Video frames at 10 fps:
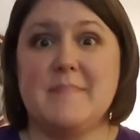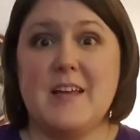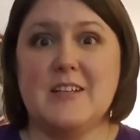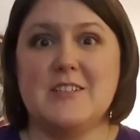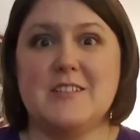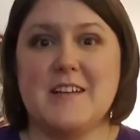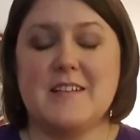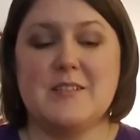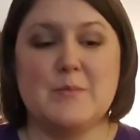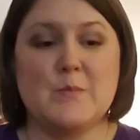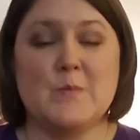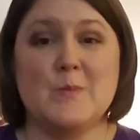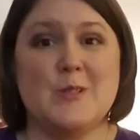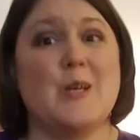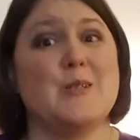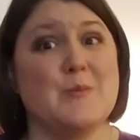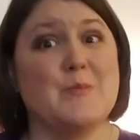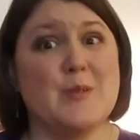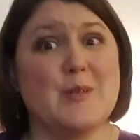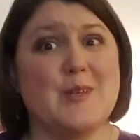Yeah, she has some
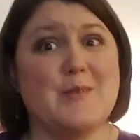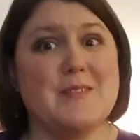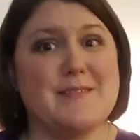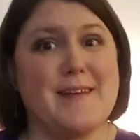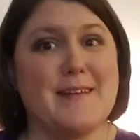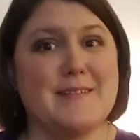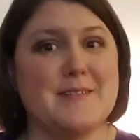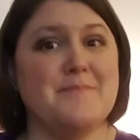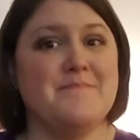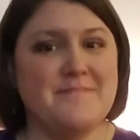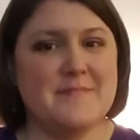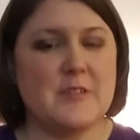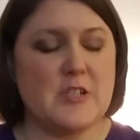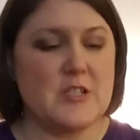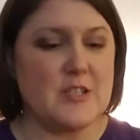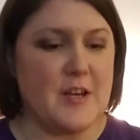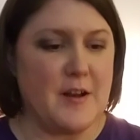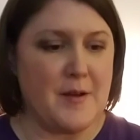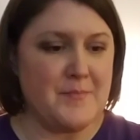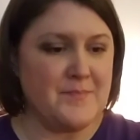really cute designs, just so you
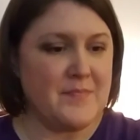know.